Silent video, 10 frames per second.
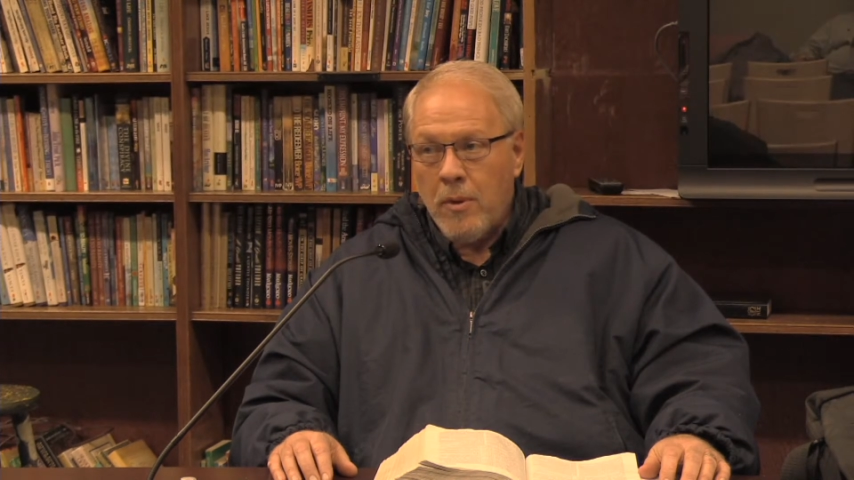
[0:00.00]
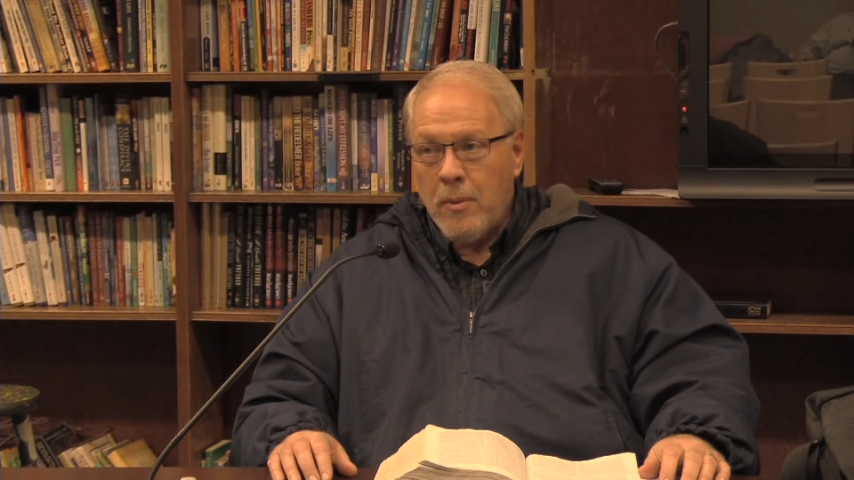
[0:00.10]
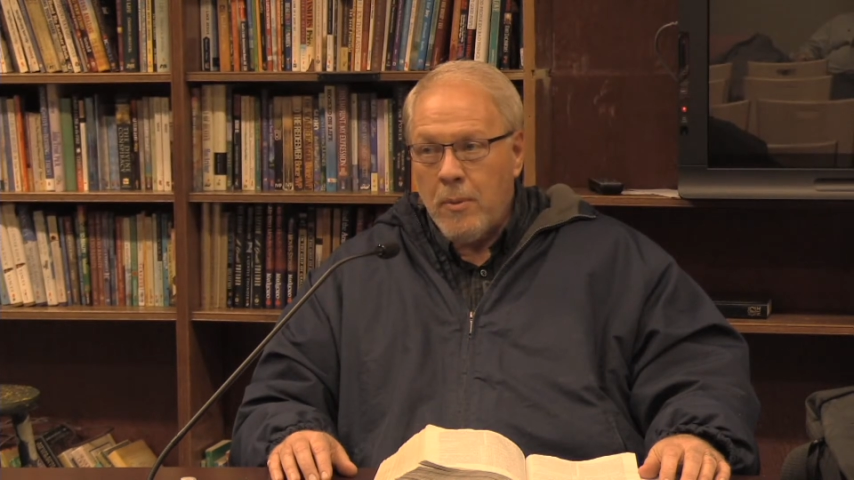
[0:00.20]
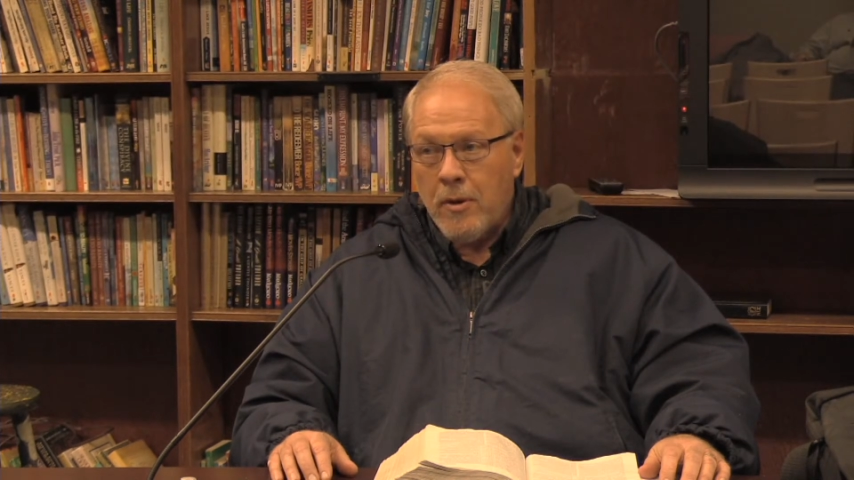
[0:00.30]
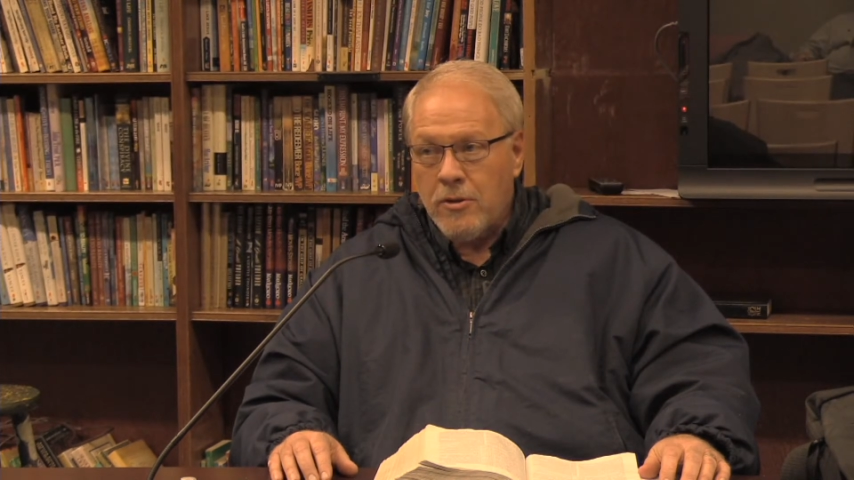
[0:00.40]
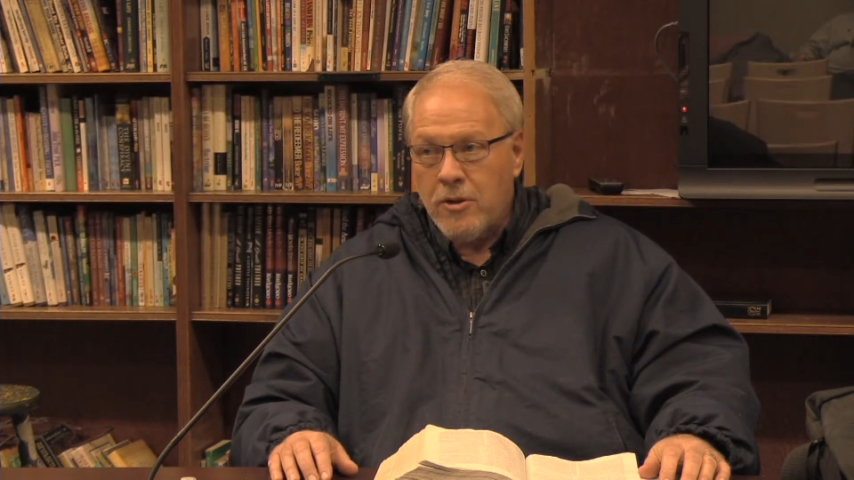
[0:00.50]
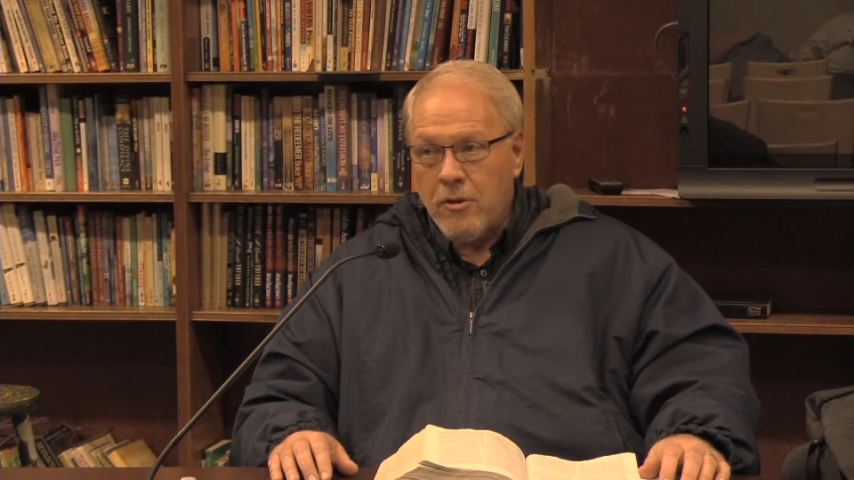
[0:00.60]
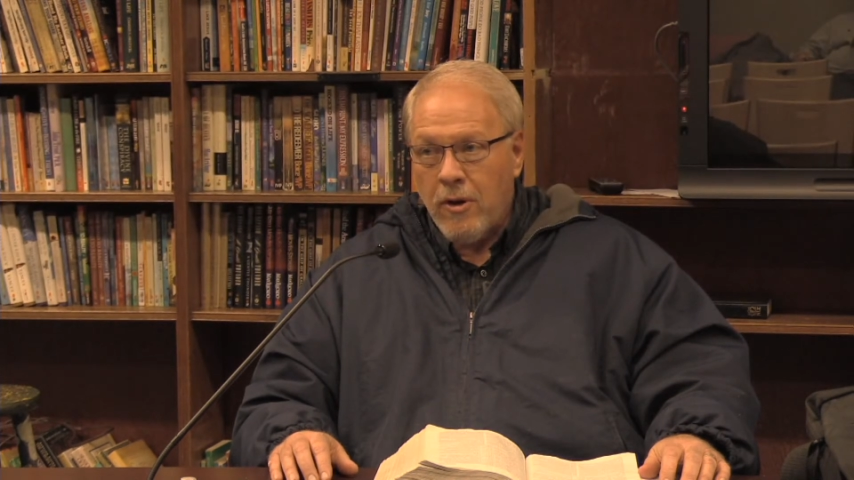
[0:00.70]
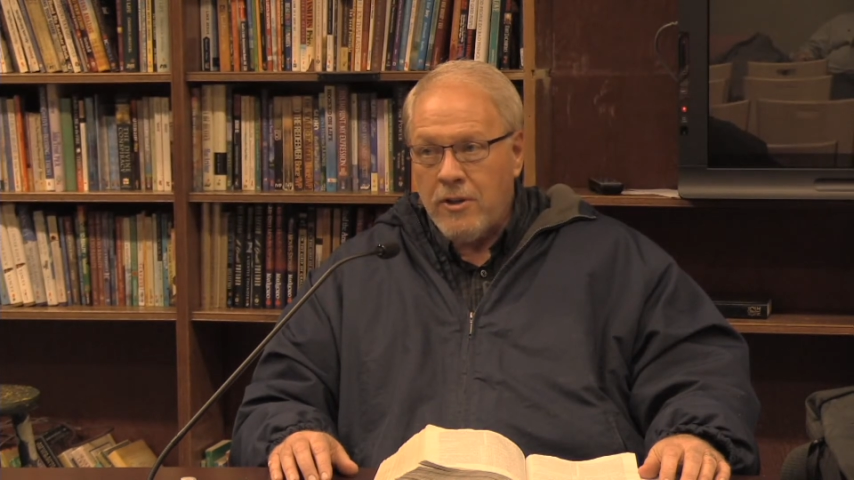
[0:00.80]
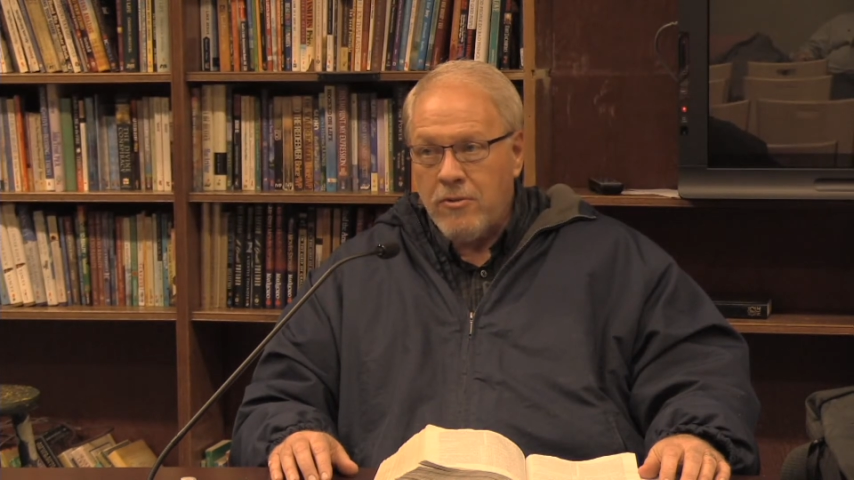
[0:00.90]
be because of the
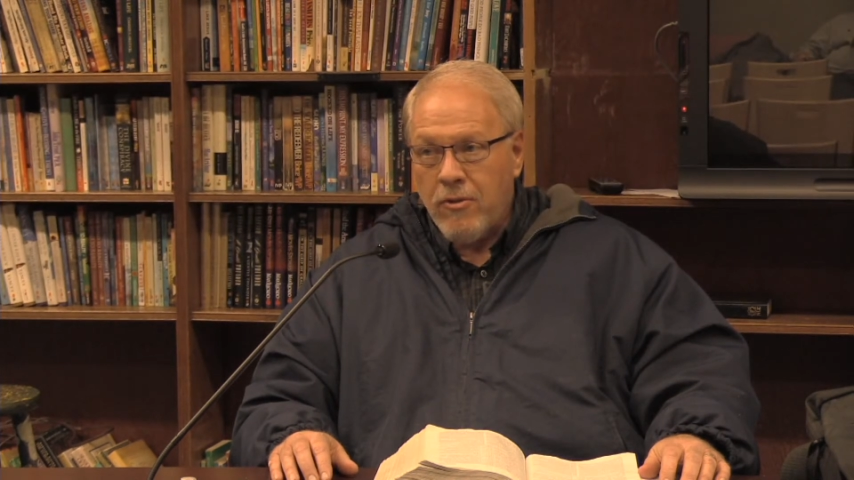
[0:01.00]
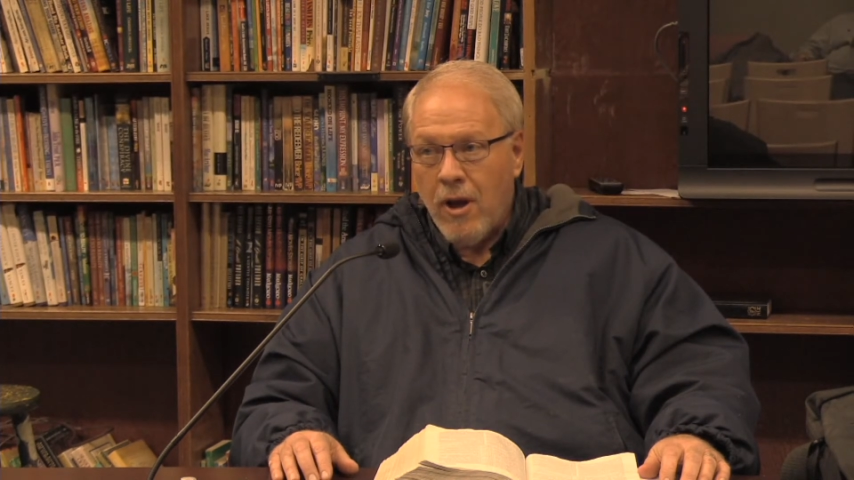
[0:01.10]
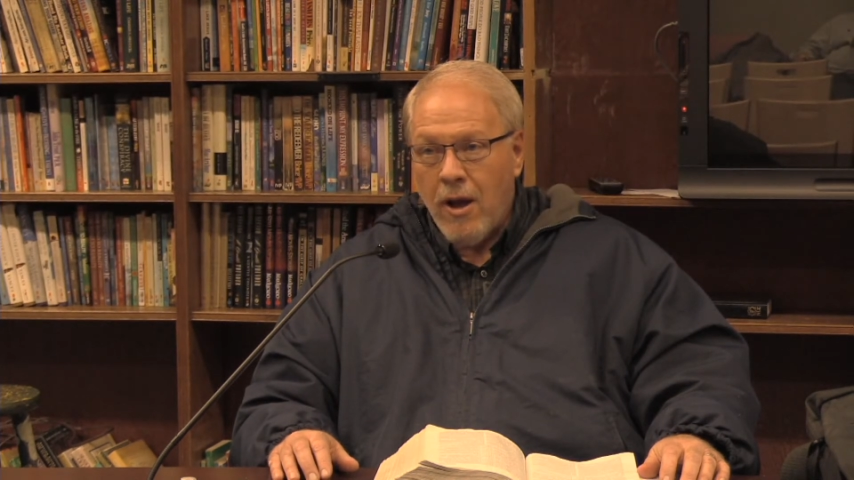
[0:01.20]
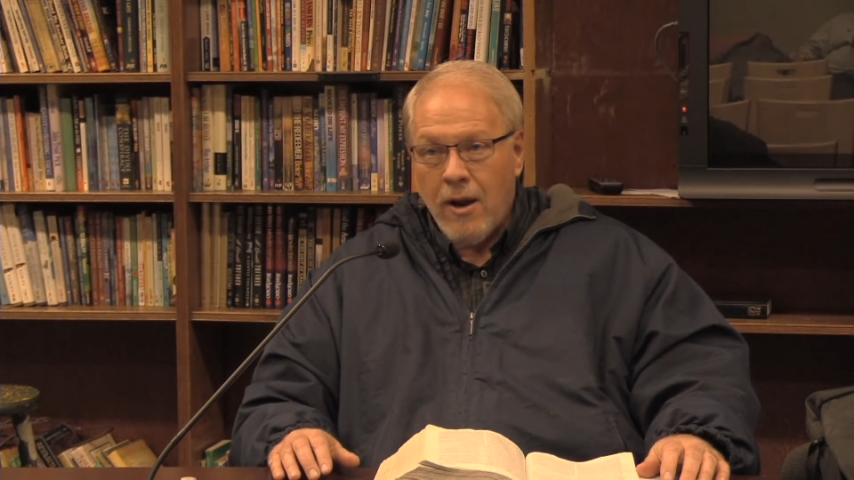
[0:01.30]
grace of God.